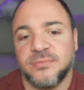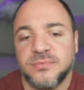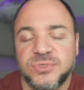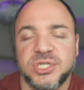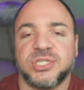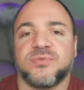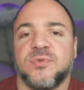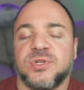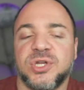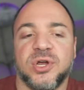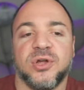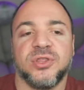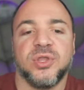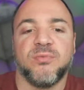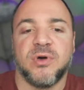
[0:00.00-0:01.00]
just
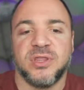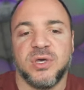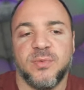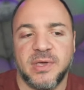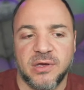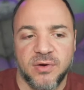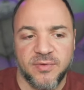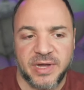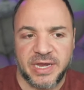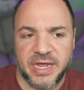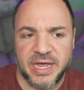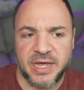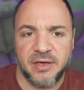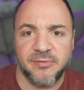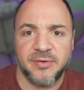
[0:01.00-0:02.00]
return the one that we already
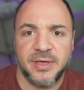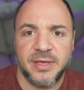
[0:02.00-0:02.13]
have.